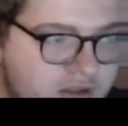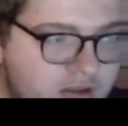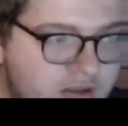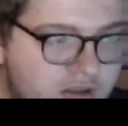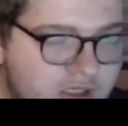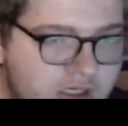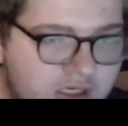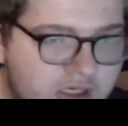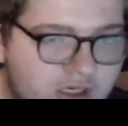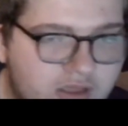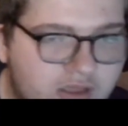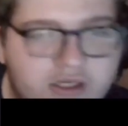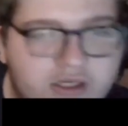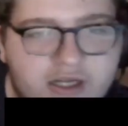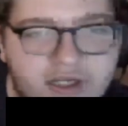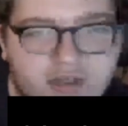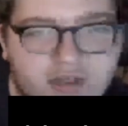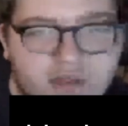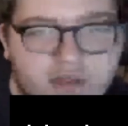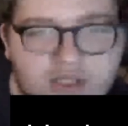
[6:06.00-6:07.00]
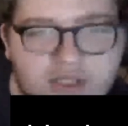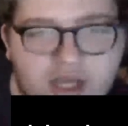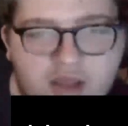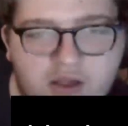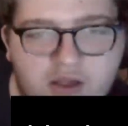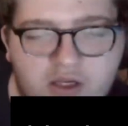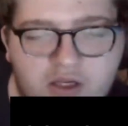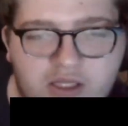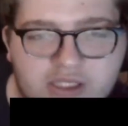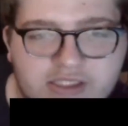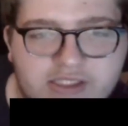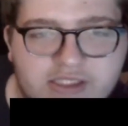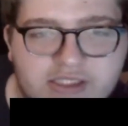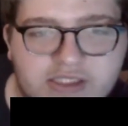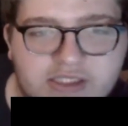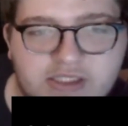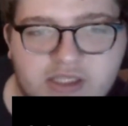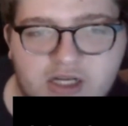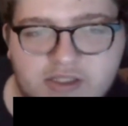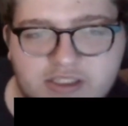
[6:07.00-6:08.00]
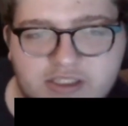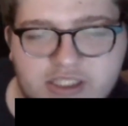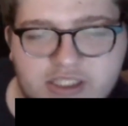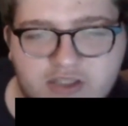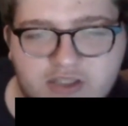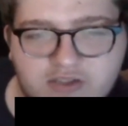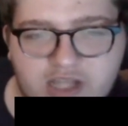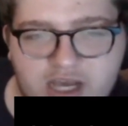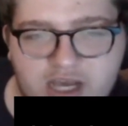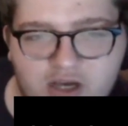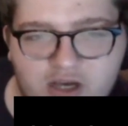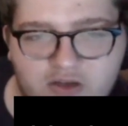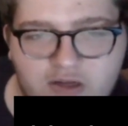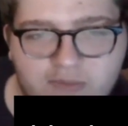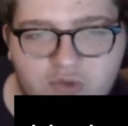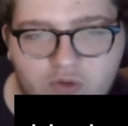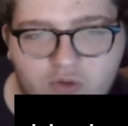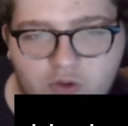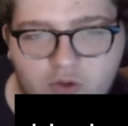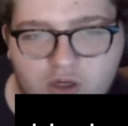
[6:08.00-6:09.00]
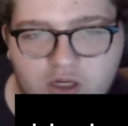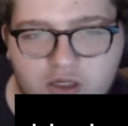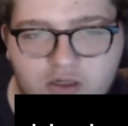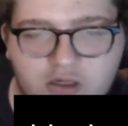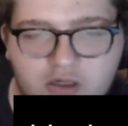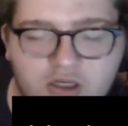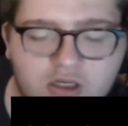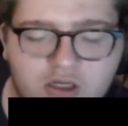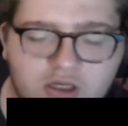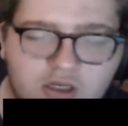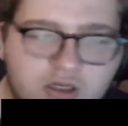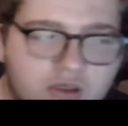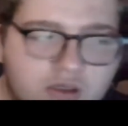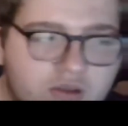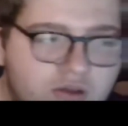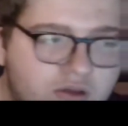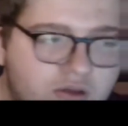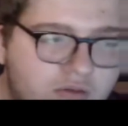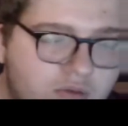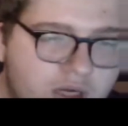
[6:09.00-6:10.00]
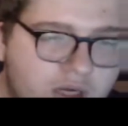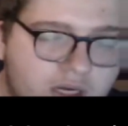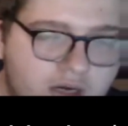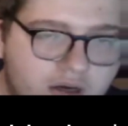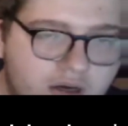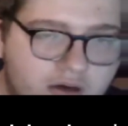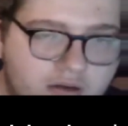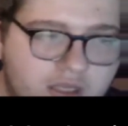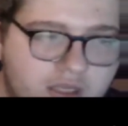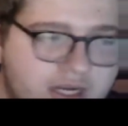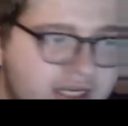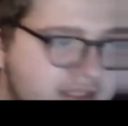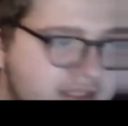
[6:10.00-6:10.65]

Uh, the next one down the list is thoughts till now number one, where like I said